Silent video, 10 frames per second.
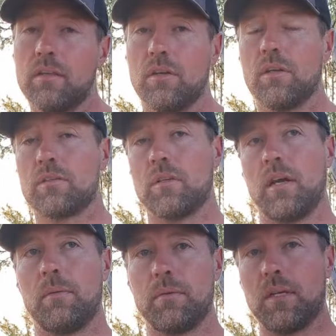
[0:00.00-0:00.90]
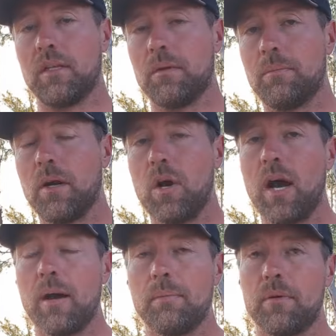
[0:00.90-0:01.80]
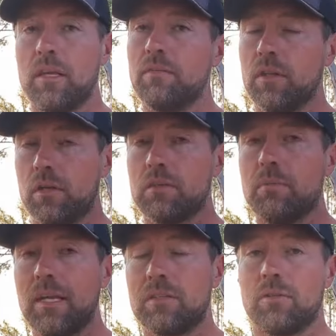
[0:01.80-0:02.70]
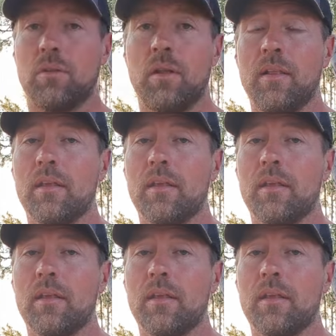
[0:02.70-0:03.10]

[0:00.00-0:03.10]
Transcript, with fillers: You know, it's going to help you get that bow up, even though it's mental.